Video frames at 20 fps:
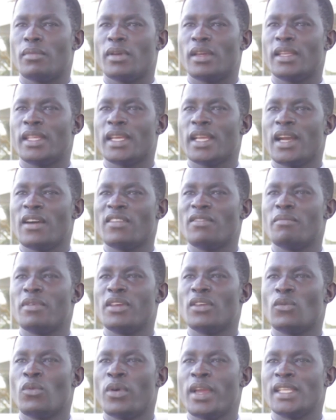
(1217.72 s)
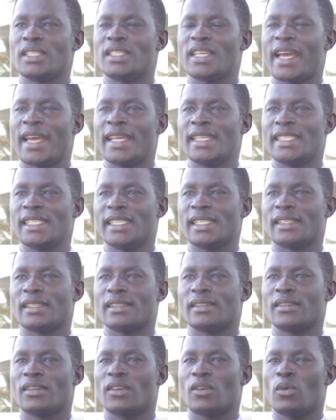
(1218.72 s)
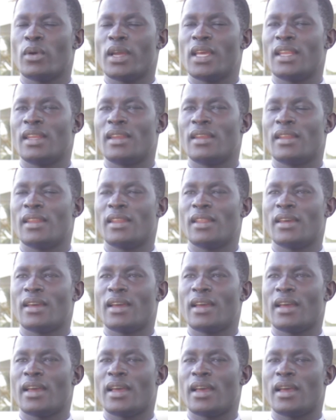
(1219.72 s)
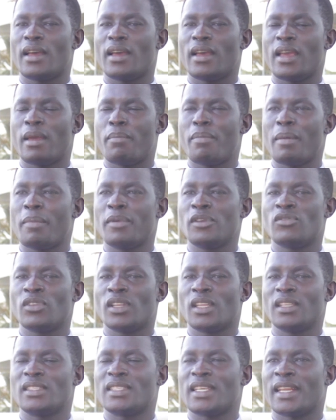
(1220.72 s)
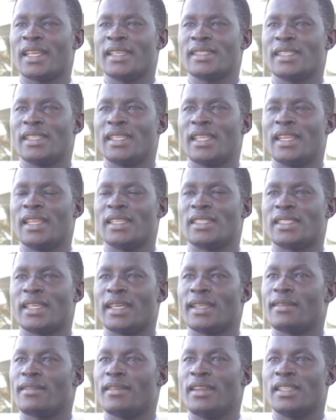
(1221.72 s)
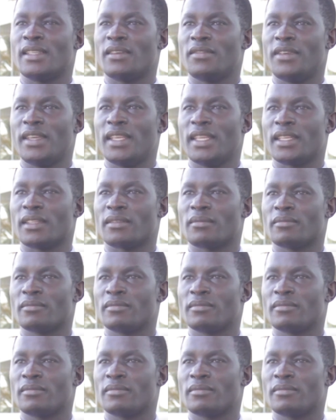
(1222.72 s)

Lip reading: the government wait until when a perpetrator is arrested, then they start intervening?